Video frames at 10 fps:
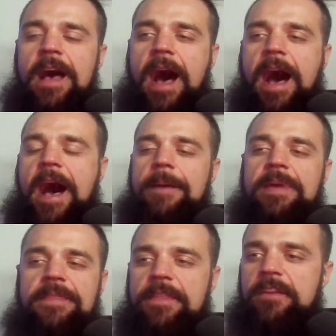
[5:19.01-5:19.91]

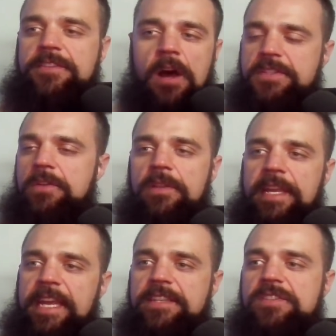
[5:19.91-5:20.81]
And then there's also
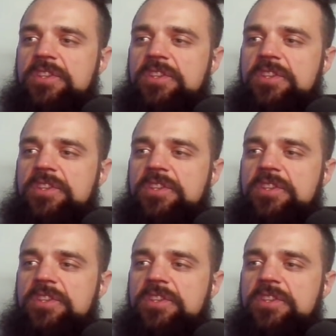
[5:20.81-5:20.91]
links